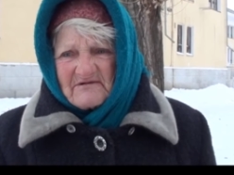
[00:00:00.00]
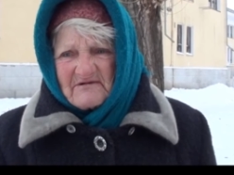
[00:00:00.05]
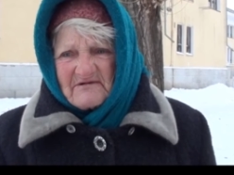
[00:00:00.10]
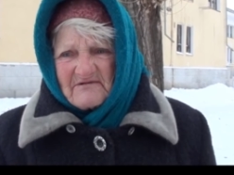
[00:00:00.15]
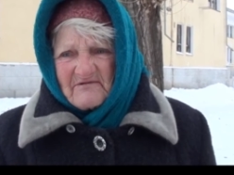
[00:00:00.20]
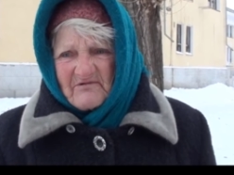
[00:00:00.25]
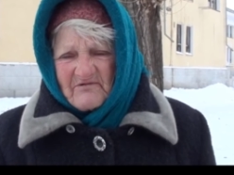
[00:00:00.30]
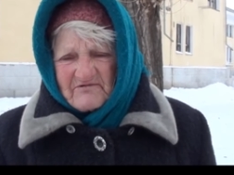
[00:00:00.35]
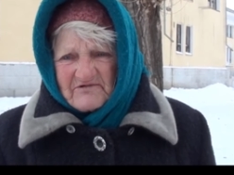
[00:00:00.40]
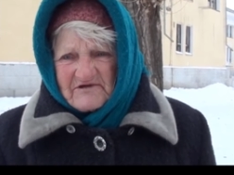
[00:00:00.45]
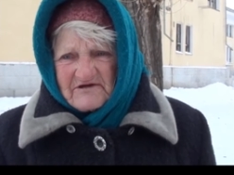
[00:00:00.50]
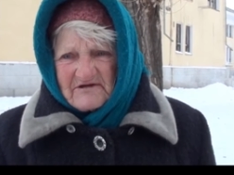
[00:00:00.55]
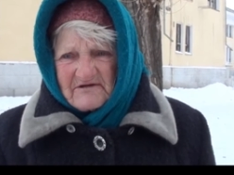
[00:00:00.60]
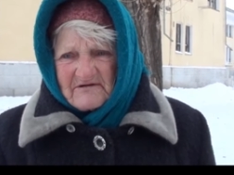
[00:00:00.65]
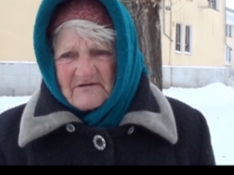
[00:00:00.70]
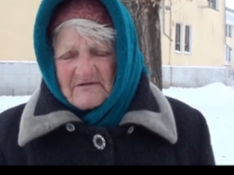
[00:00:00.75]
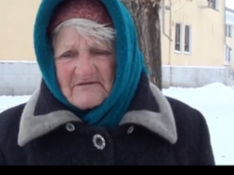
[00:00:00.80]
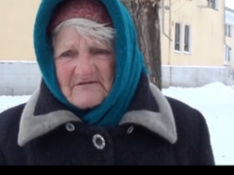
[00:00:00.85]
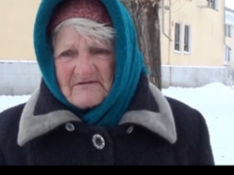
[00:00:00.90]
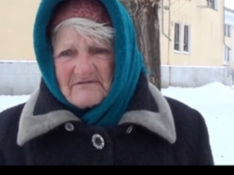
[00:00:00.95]
Granny:
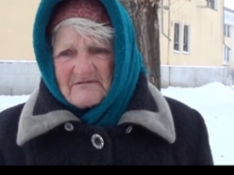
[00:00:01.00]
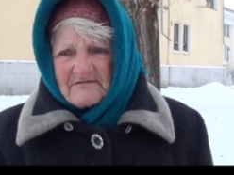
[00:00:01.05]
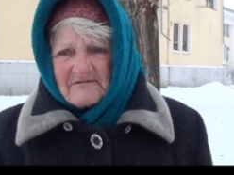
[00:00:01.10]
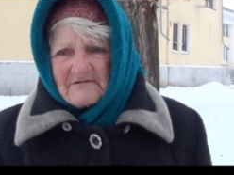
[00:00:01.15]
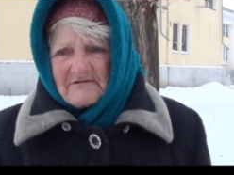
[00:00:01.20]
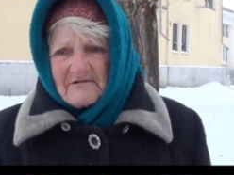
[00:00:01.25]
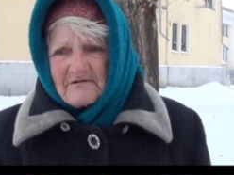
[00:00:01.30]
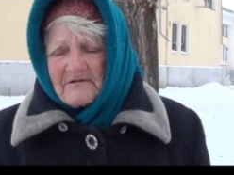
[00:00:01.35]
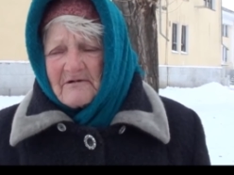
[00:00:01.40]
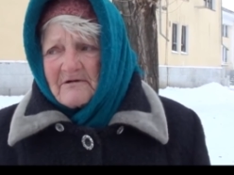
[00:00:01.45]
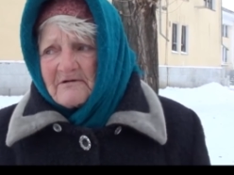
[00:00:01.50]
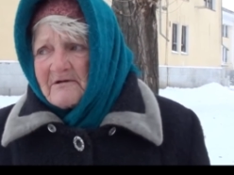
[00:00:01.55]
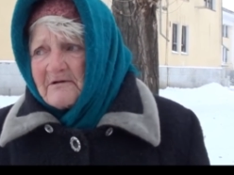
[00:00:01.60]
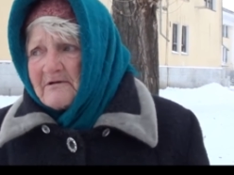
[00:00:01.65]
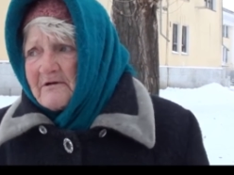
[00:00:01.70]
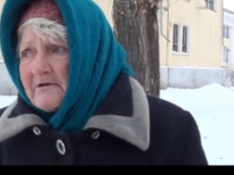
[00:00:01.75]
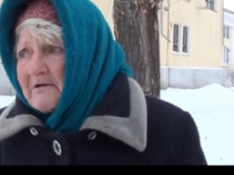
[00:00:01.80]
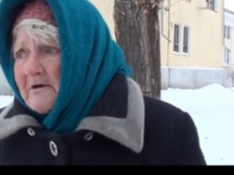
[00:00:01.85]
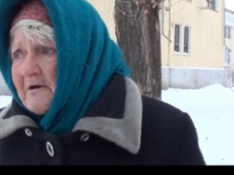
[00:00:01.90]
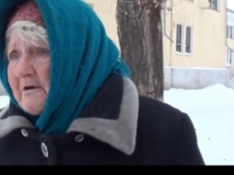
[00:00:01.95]
Yes, I
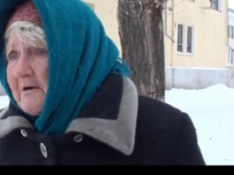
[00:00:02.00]
do.